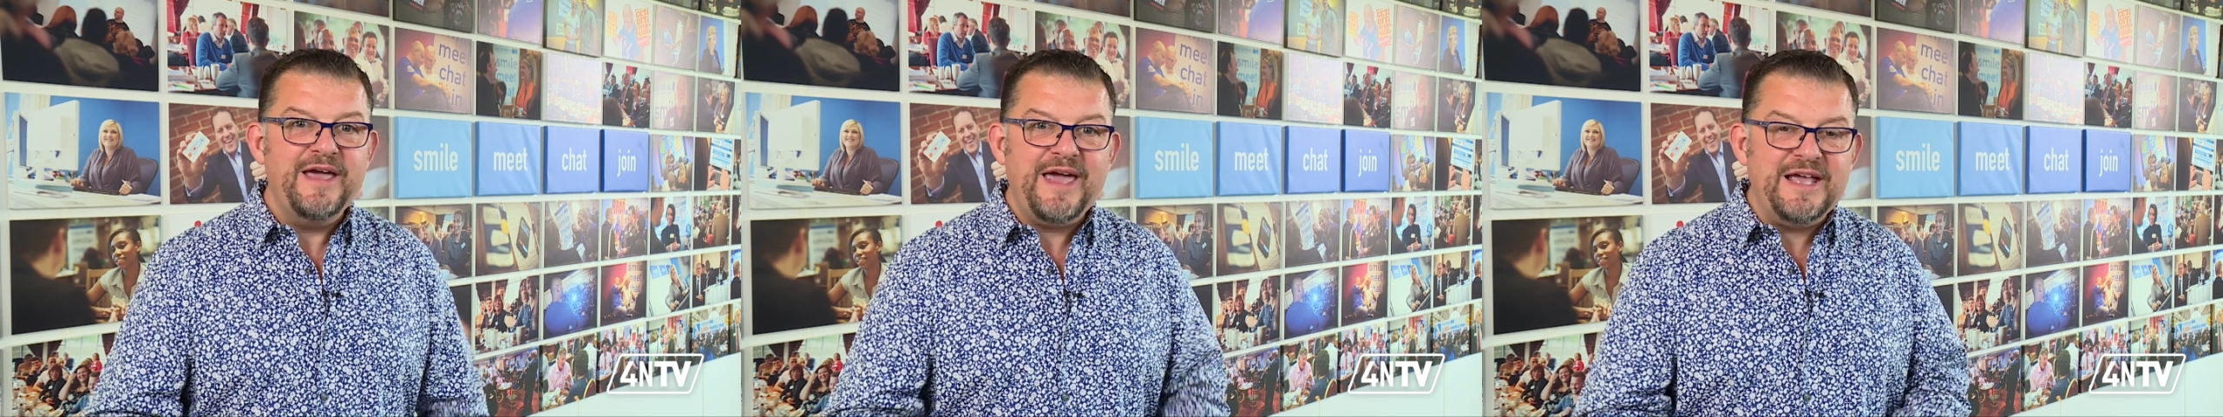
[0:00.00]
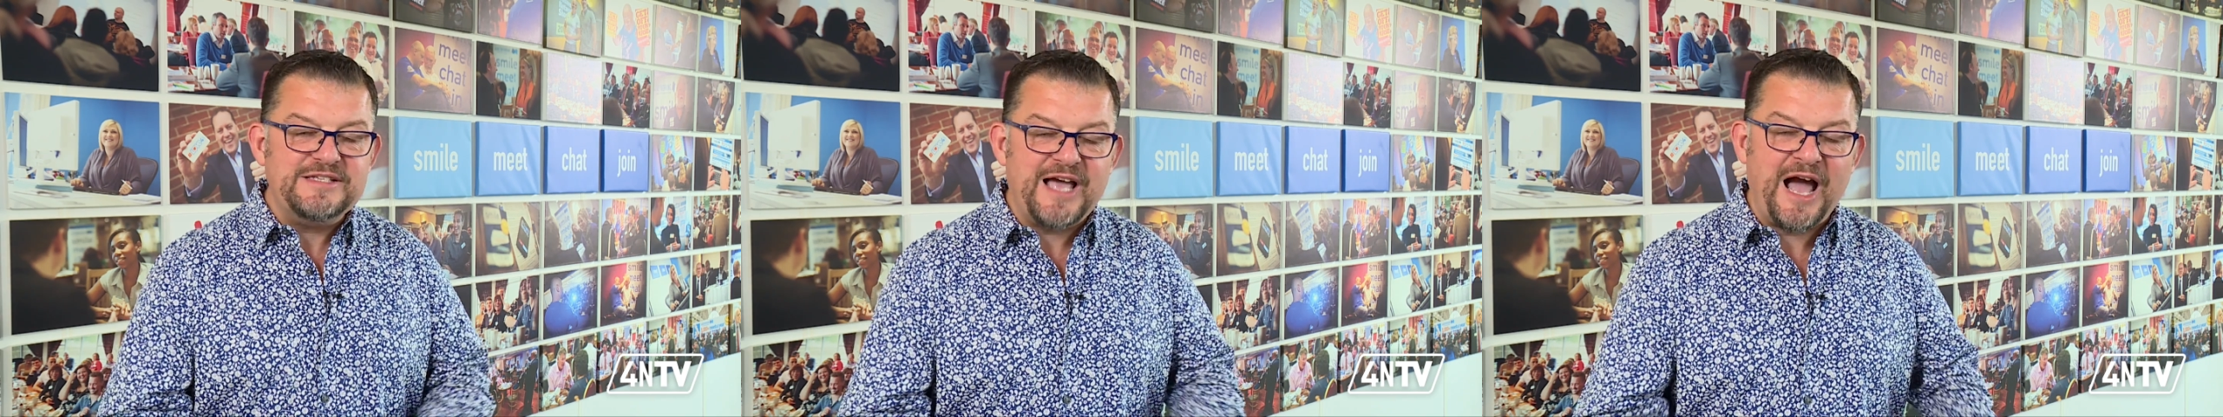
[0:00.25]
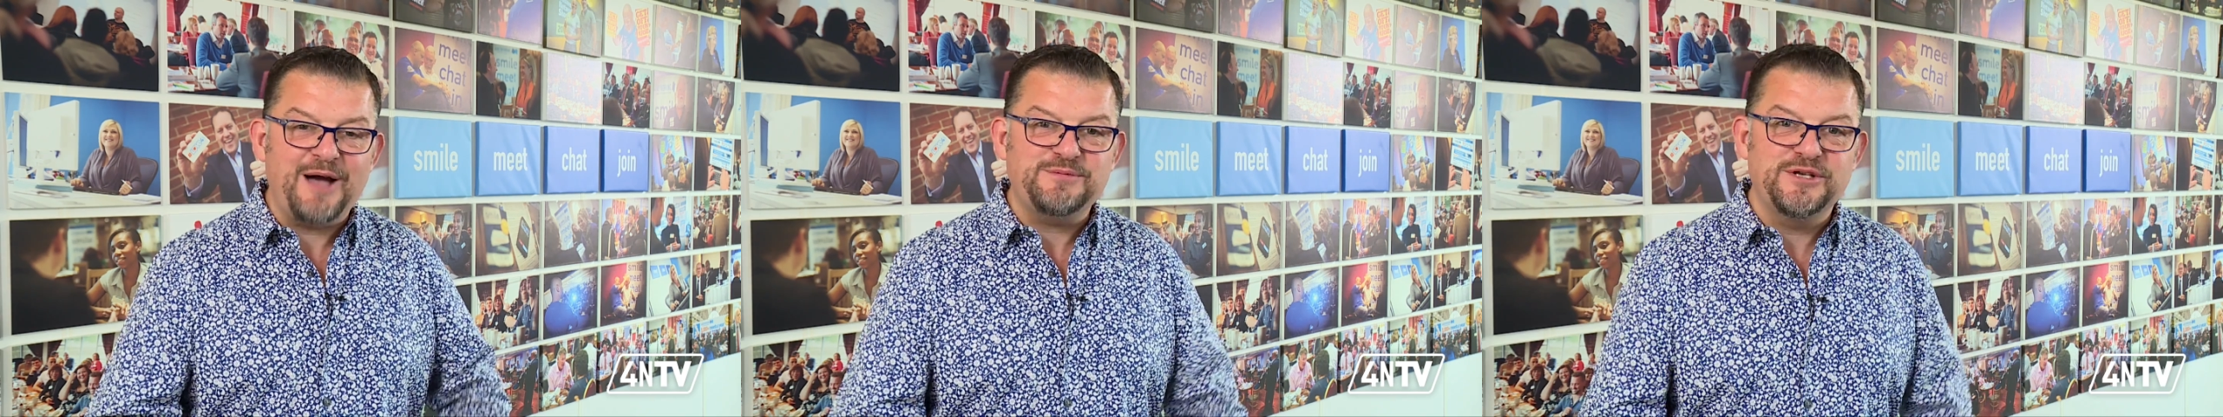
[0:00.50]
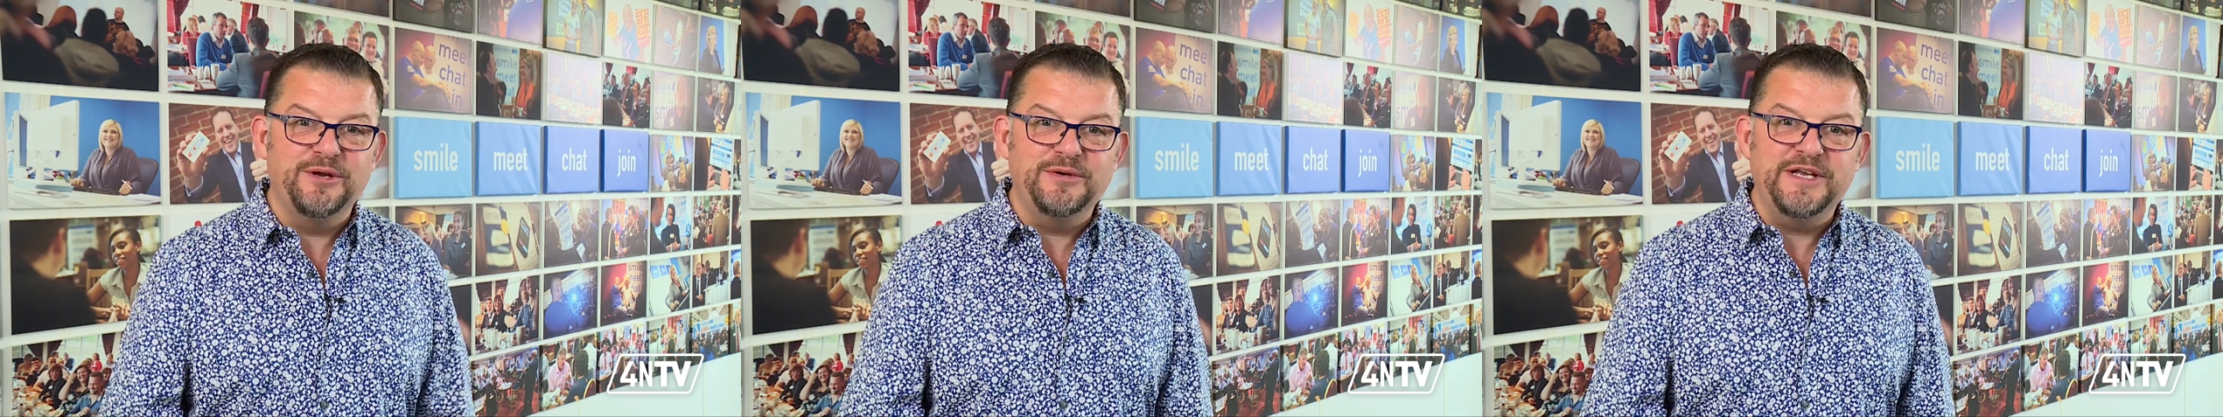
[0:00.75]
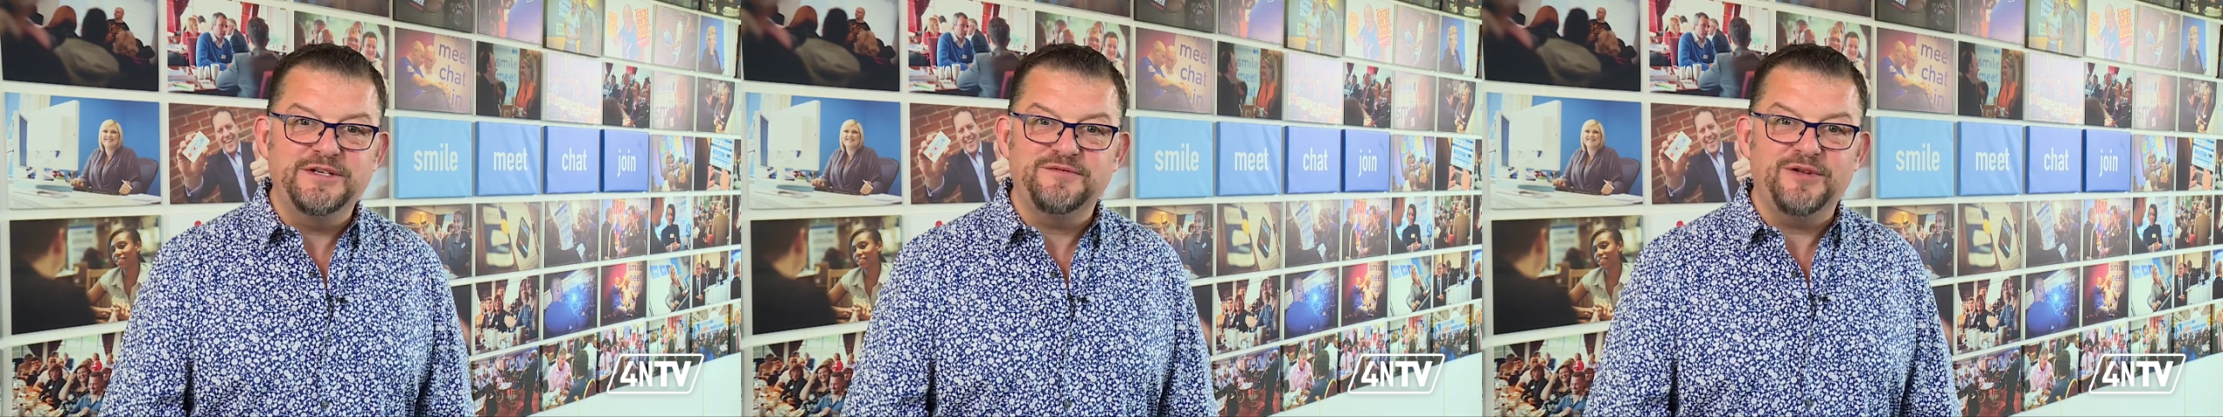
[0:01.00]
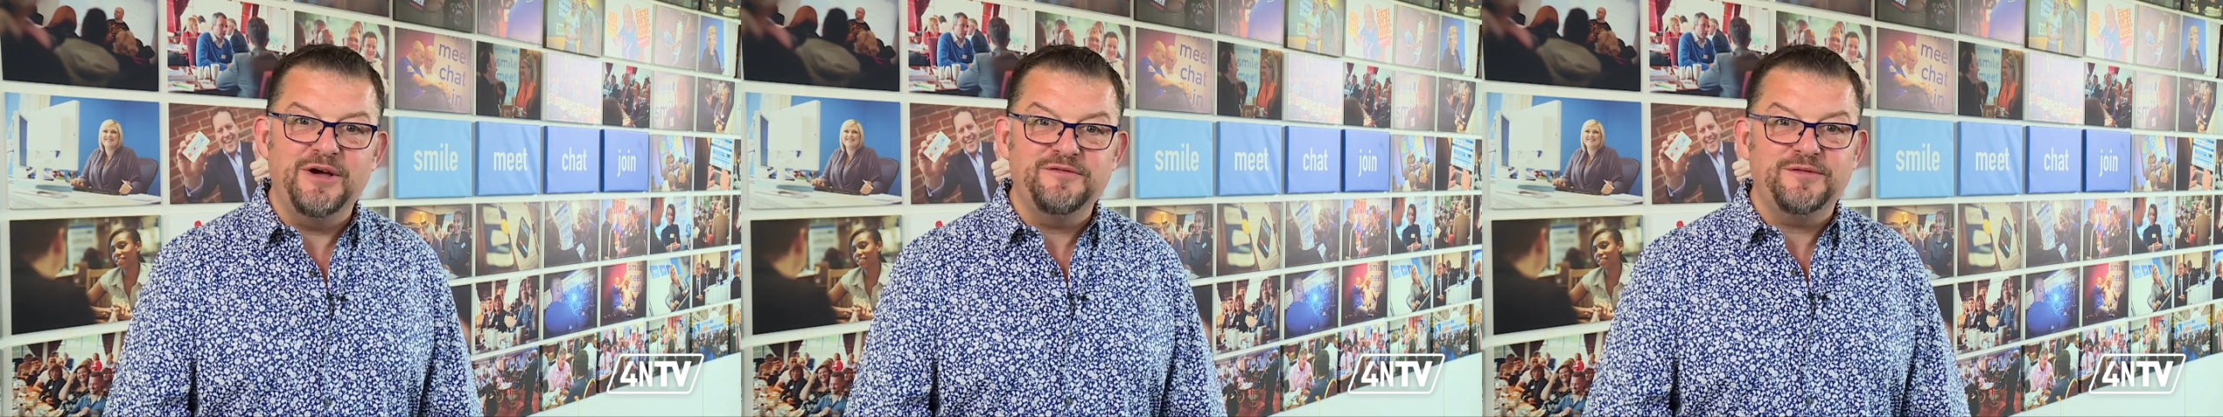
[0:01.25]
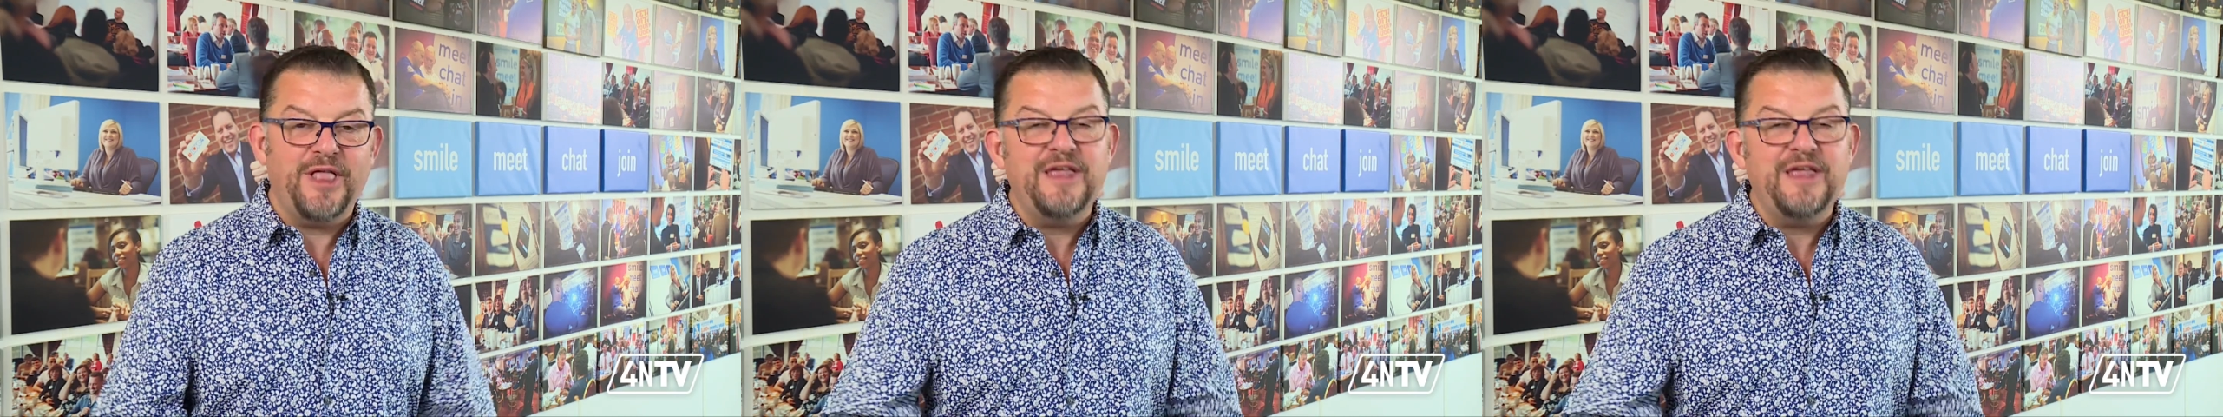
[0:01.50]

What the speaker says: It's absolutely to fluff.